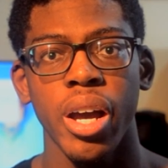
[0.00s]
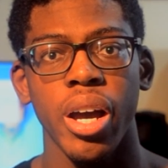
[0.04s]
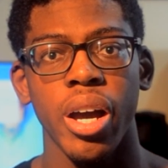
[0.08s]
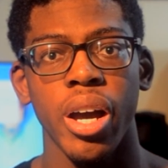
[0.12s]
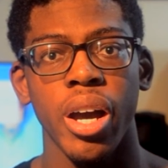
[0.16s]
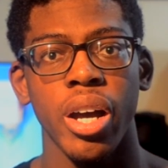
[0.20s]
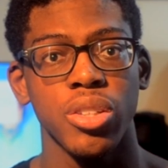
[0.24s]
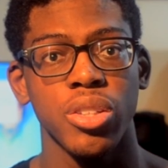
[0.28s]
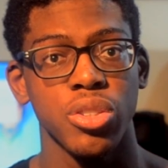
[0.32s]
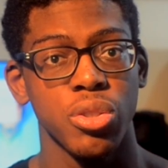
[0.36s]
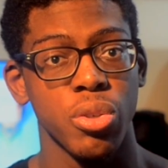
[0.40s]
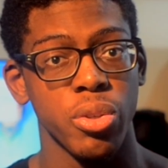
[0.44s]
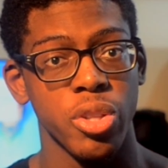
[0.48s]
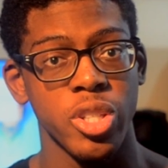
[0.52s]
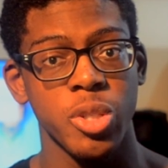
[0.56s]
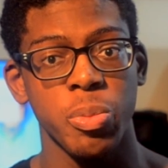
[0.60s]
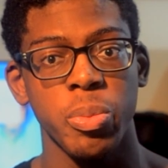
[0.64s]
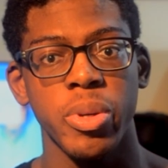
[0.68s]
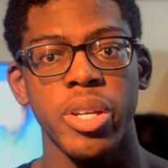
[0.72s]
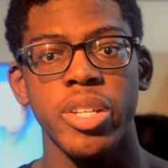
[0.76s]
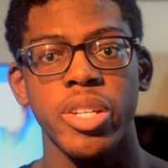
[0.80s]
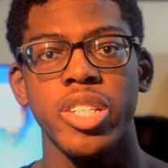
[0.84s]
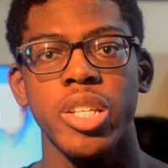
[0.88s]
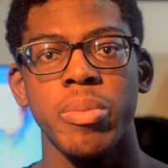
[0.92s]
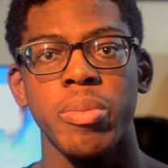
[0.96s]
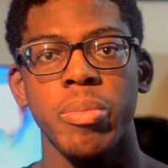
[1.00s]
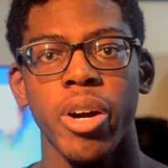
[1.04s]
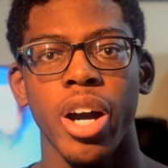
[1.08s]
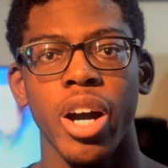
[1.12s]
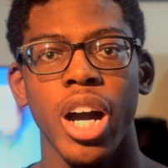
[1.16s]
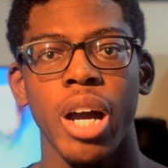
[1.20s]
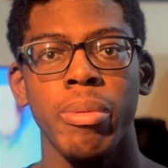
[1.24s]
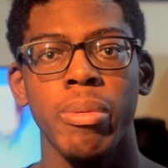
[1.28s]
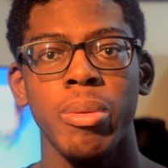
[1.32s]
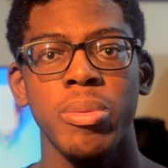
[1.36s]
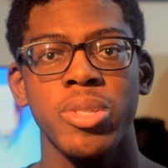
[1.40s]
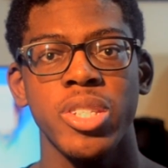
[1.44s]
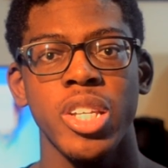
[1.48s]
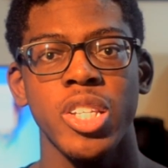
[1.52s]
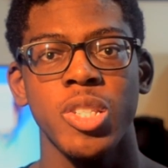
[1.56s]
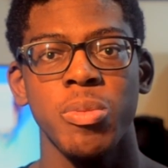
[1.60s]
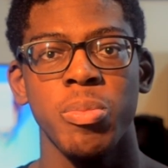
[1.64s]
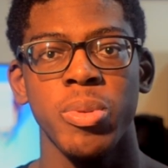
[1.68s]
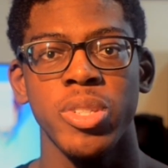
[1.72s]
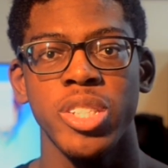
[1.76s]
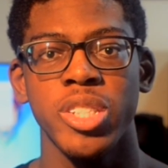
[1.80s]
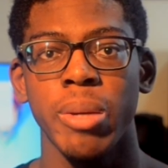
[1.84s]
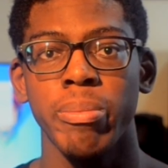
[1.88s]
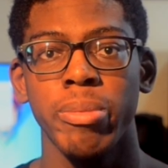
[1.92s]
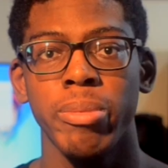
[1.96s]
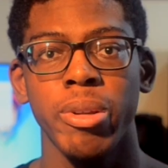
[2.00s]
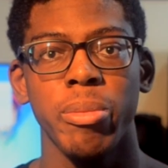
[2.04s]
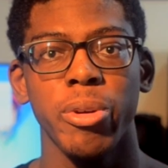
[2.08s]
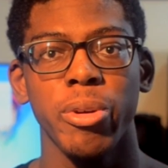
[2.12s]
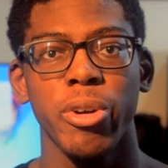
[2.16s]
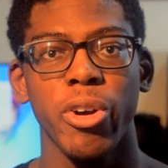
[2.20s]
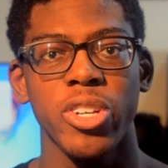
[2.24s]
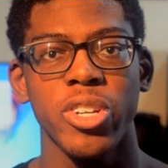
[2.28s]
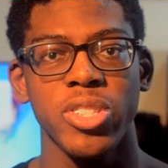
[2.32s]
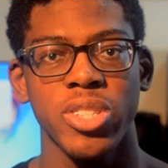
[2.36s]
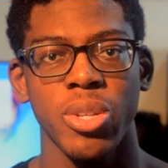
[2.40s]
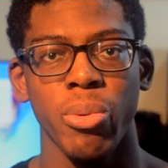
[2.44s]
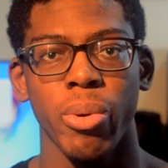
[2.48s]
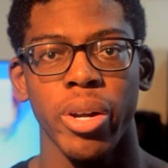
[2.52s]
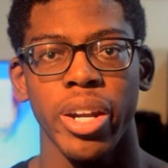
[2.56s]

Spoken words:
to this PC behind me, simply because